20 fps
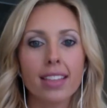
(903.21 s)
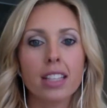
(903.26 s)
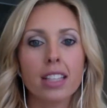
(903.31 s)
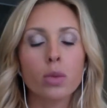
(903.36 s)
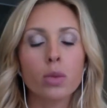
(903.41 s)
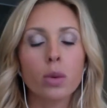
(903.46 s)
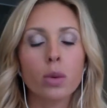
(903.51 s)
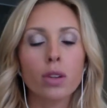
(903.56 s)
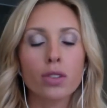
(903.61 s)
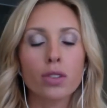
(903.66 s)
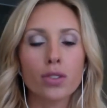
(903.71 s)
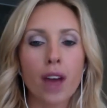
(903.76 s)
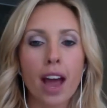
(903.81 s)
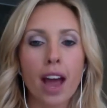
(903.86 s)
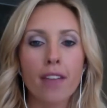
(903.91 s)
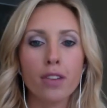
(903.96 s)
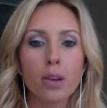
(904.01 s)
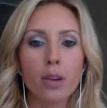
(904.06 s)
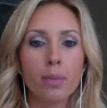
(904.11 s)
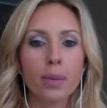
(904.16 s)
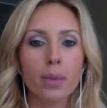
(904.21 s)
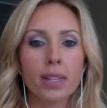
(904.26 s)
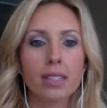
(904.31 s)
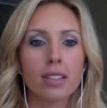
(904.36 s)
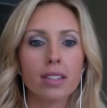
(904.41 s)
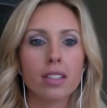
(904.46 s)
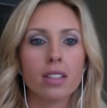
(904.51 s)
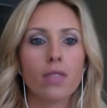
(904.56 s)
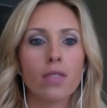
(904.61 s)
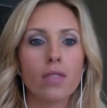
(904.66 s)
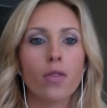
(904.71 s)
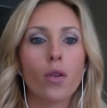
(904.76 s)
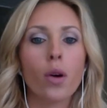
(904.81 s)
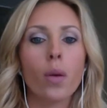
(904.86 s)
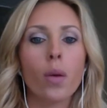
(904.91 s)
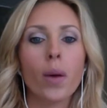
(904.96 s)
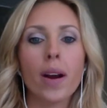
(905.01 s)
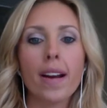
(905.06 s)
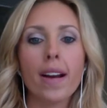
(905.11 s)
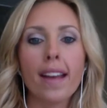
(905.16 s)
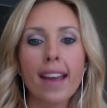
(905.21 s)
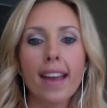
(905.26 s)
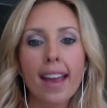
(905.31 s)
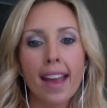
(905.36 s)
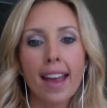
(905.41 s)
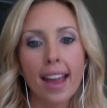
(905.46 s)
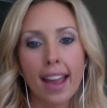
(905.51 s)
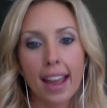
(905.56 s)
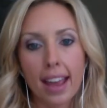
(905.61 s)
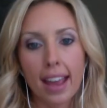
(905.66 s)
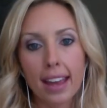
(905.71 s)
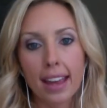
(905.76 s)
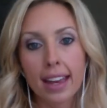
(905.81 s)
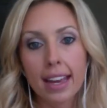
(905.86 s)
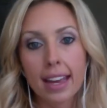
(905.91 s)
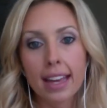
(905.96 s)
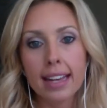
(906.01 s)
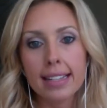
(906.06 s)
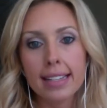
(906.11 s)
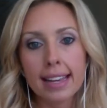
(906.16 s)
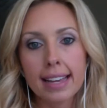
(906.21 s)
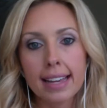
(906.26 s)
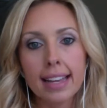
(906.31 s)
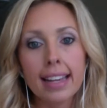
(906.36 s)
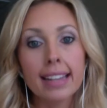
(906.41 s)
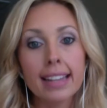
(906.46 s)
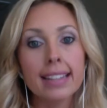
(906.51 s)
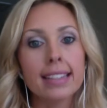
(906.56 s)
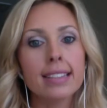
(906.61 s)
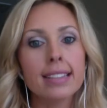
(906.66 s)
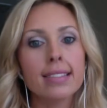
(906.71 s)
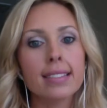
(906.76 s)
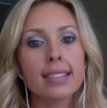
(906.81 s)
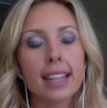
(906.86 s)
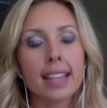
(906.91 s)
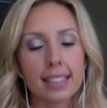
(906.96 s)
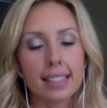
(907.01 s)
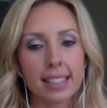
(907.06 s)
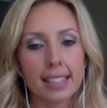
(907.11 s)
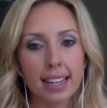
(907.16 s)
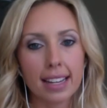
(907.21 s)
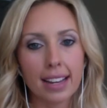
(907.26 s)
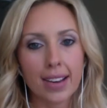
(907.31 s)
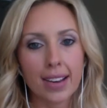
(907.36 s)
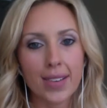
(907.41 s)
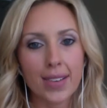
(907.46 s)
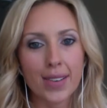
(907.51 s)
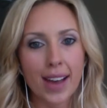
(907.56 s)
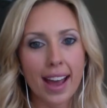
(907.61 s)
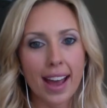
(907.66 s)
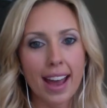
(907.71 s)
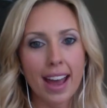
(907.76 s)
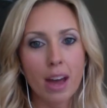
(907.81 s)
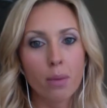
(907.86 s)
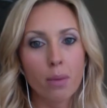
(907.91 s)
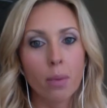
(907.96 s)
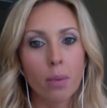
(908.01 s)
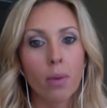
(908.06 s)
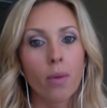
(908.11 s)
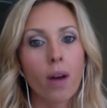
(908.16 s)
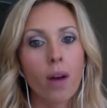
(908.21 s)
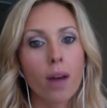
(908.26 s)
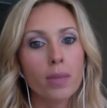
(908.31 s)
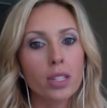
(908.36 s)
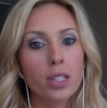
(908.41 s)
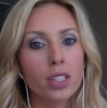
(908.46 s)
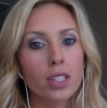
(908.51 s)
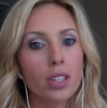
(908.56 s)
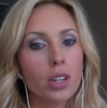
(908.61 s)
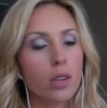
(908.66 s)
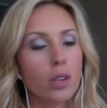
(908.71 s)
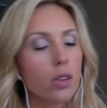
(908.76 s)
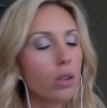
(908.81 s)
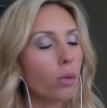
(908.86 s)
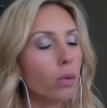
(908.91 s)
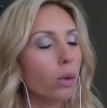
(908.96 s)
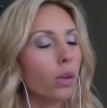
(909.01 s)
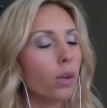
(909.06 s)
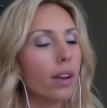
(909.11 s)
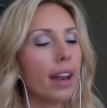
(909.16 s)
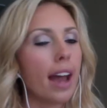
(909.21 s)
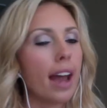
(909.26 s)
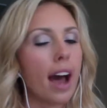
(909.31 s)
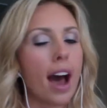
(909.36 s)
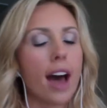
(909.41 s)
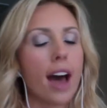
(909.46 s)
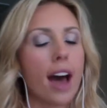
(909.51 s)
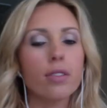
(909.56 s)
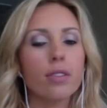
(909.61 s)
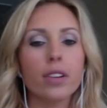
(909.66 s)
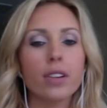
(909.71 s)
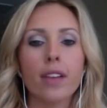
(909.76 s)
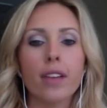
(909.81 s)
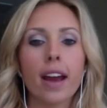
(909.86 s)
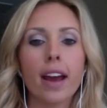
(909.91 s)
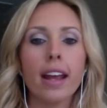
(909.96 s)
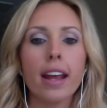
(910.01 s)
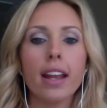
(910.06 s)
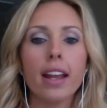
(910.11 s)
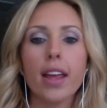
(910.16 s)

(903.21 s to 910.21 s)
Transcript: This will drive your business forward, and it is a necessity, okay? I promise you, you will not regret it.